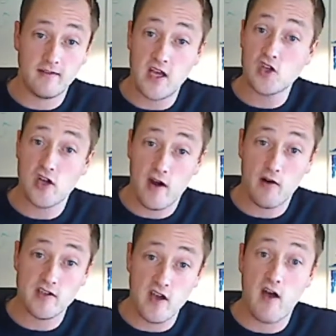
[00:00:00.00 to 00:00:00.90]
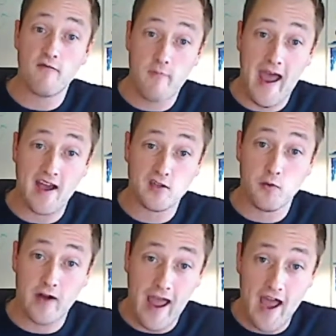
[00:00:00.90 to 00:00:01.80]
dictionaries of
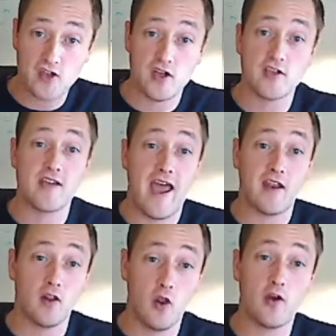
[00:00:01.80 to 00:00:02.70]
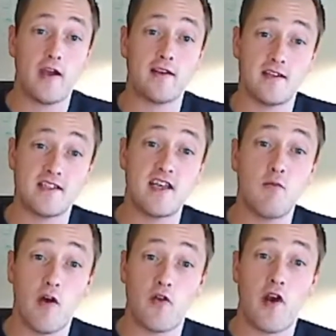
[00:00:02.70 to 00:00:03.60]
password hashes and looking to see
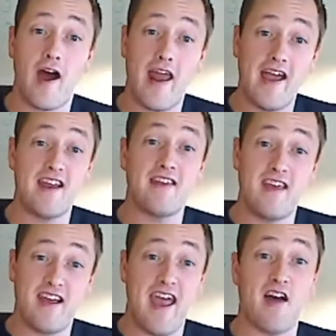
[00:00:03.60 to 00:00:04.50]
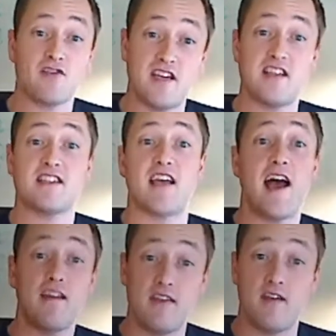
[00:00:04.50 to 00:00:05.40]
whether or not any of the accounts
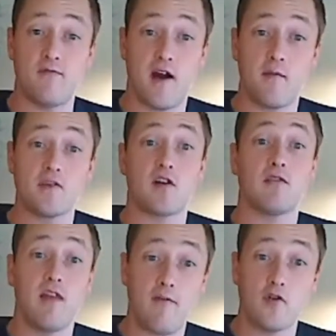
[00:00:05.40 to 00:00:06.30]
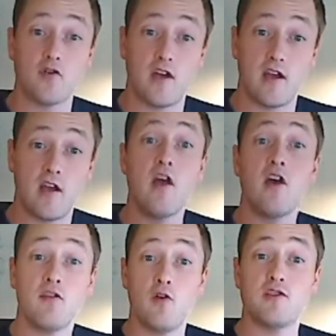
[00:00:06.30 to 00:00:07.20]
inside of the environments are leveraging
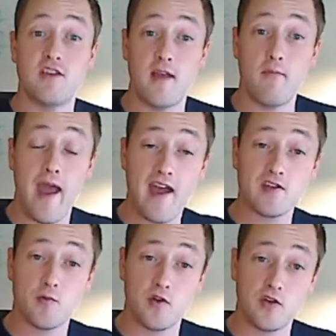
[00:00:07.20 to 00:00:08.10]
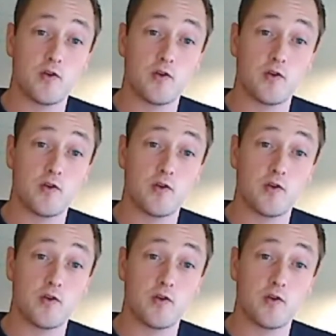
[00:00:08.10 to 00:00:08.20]
those same passwords,